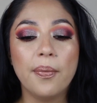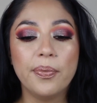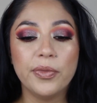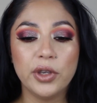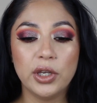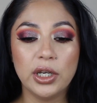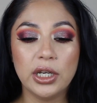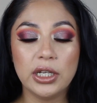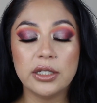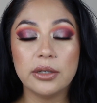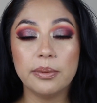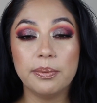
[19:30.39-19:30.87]

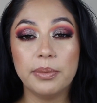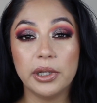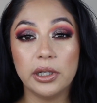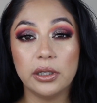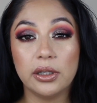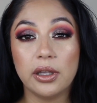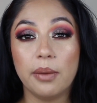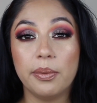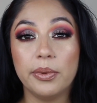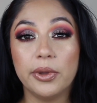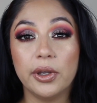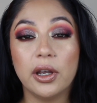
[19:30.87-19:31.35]
You need to
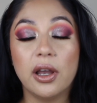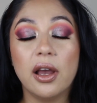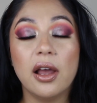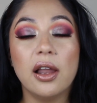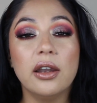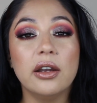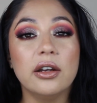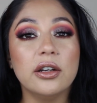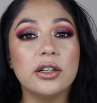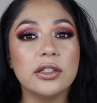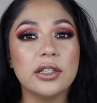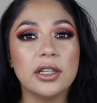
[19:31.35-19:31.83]
build up the
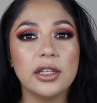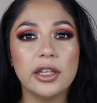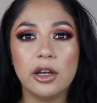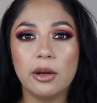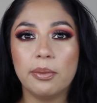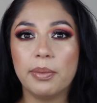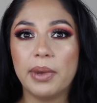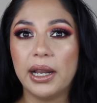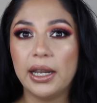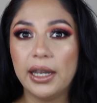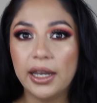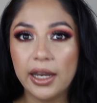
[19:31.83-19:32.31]
colors
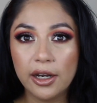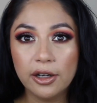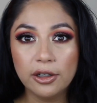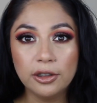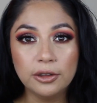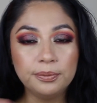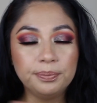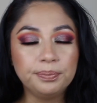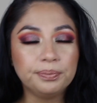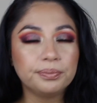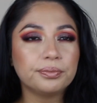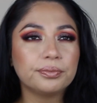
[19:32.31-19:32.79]
little by
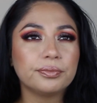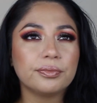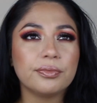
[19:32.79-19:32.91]
little.